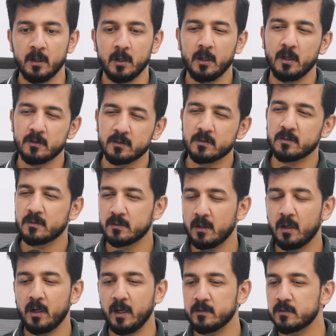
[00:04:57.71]
It's
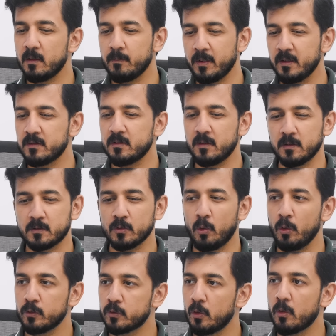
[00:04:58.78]
at some places it's
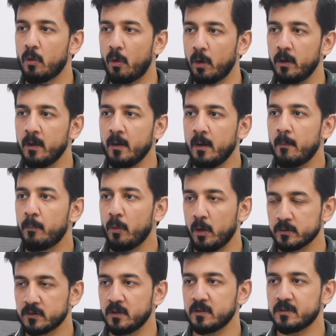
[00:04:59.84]
also called
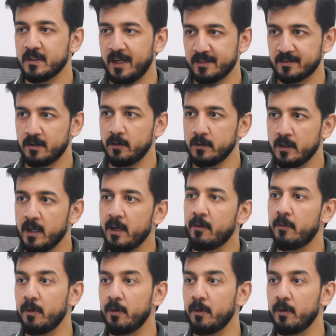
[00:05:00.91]
process hazard and